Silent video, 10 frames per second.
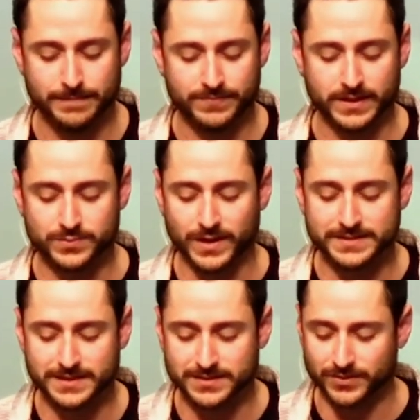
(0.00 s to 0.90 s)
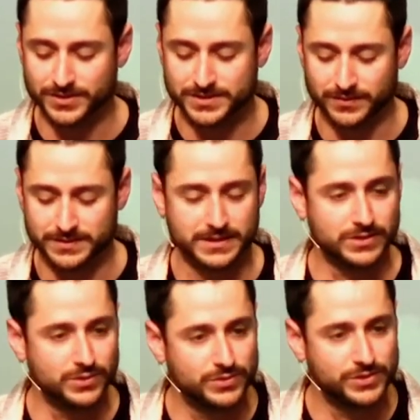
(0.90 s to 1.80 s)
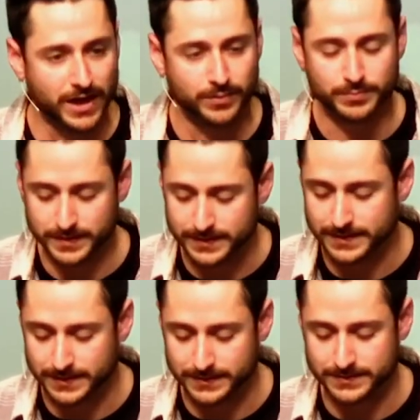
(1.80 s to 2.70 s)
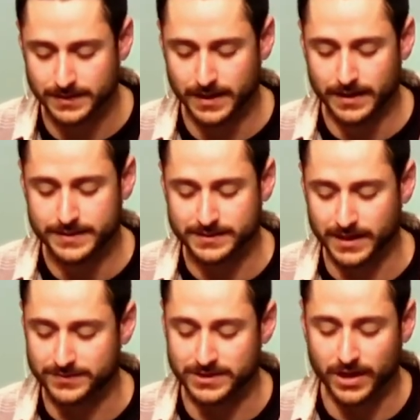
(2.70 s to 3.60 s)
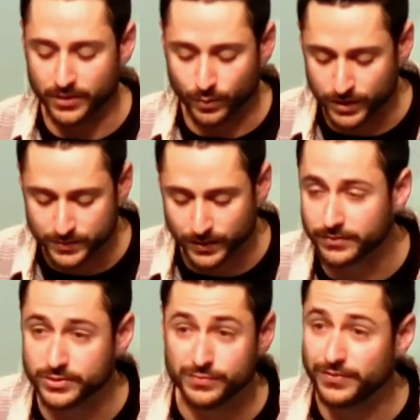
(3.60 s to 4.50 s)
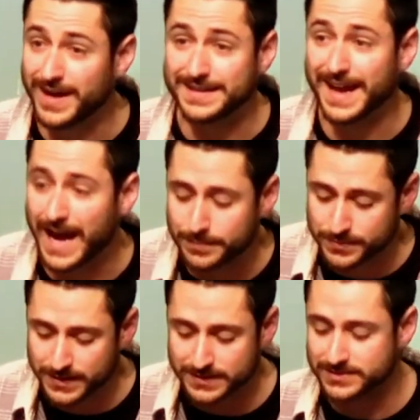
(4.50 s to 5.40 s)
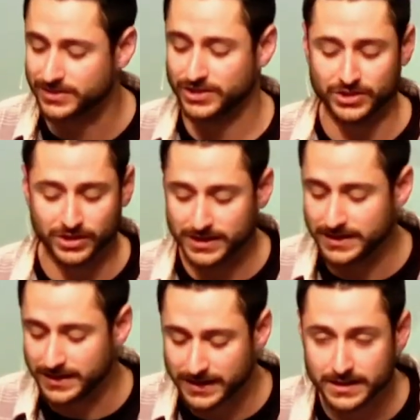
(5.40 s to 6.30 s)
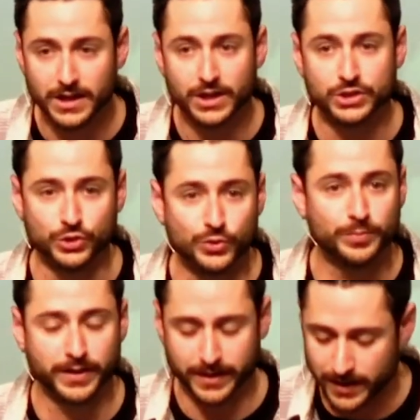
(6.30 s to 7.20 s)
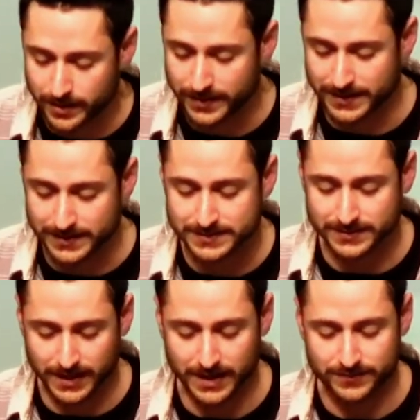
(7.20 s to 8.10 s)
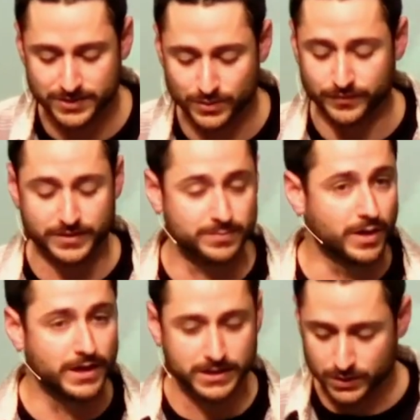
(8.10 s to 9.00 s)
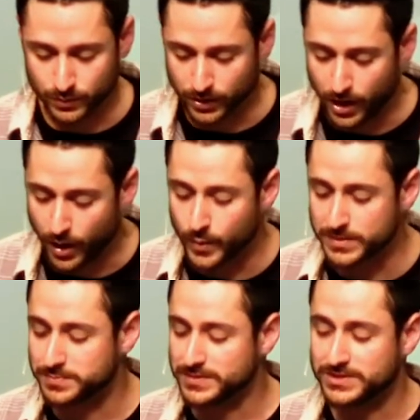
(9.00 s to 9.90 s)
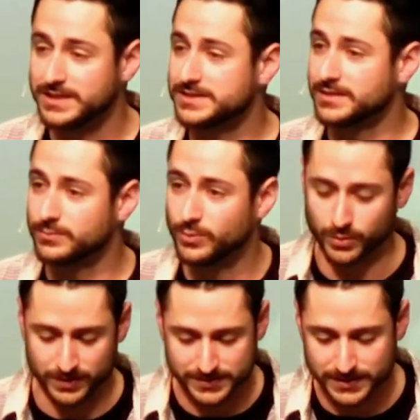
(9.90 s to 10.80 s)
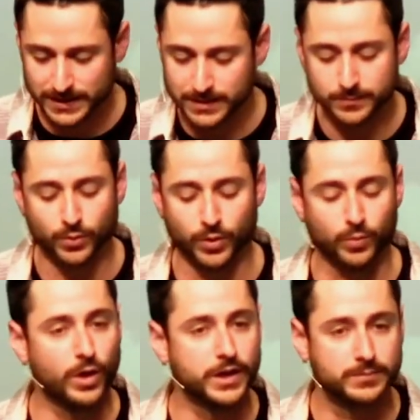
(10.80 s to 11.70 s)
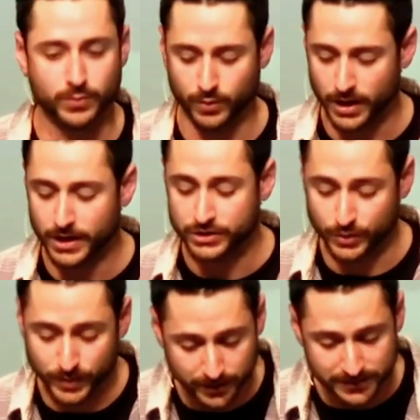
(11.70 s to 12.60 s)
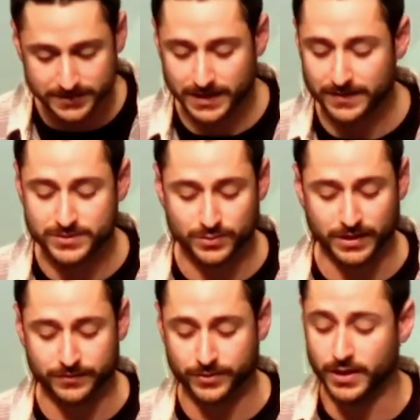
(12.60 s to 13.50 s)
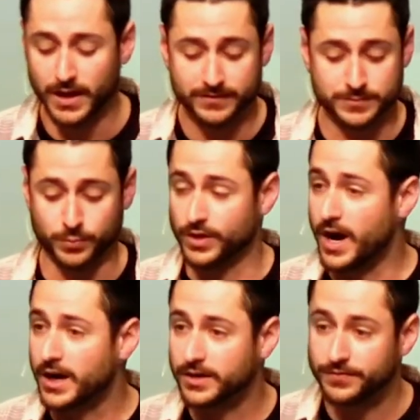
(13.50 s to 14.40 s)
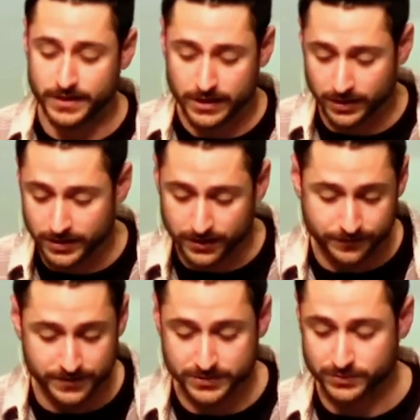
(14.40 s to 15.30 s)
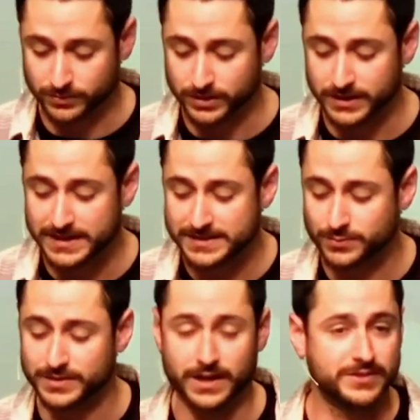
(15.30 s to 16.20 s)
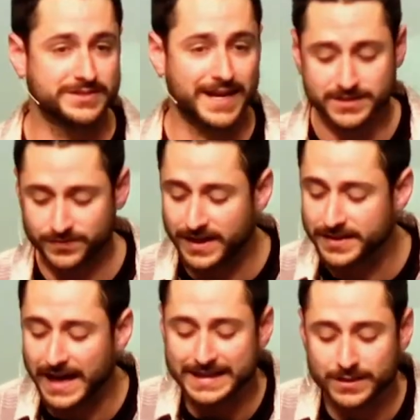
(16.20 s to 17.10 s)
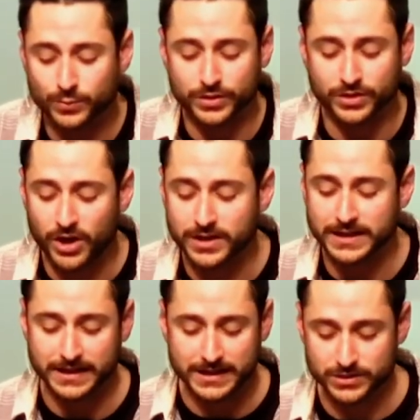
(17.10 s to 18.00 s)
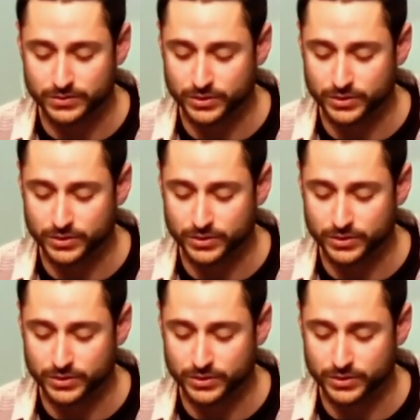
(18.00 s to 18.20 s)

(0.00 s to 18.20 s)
That's why it says in verse 17, you shall be his slaves. In other words, whatever you find happiness, security in, you become a slave to. If it's money, you will always be chasing more, seeking more, wanting more. You become a slave to it. If, you're, if it's pornography or another physical release, it will never satisfy that inward longing in you.